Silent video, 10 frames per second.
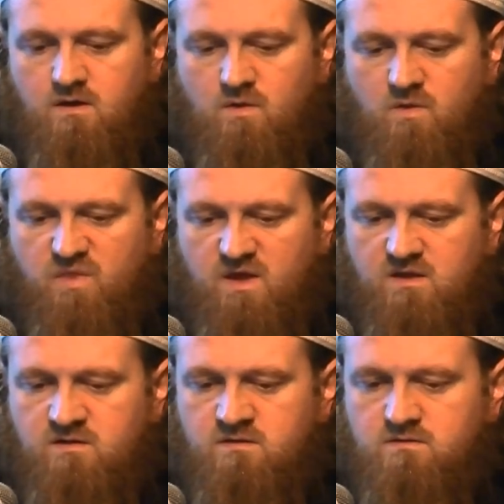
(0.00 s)

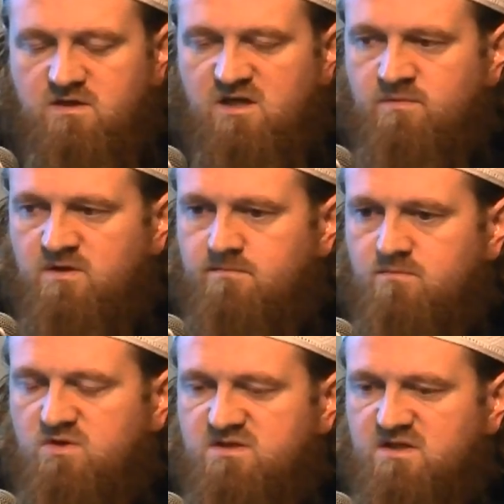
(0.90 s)
then the Imam
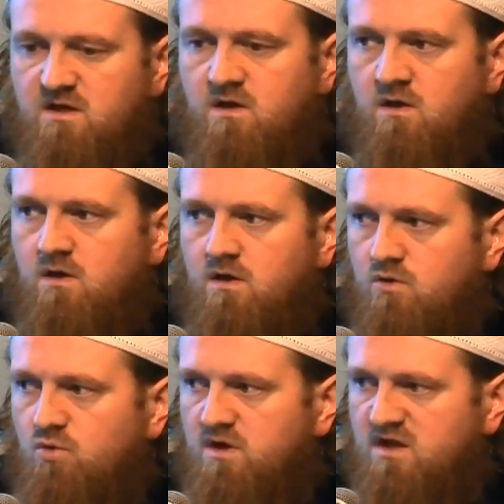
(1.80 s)
will say
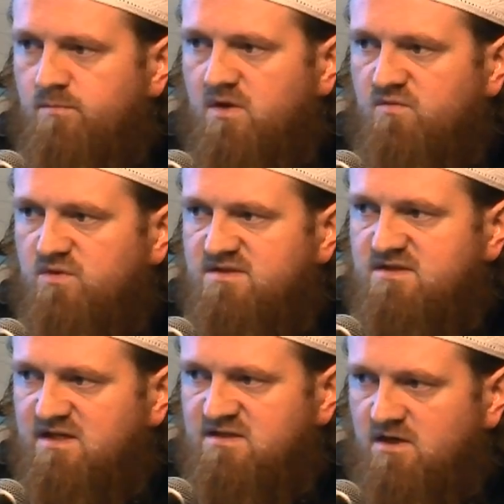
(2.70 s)
Allahu Akbar for the
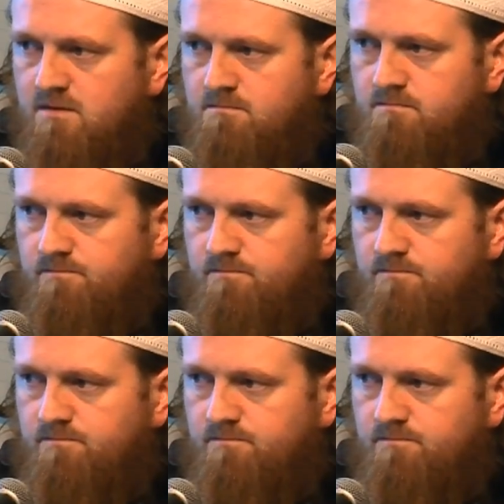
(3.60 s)
second time.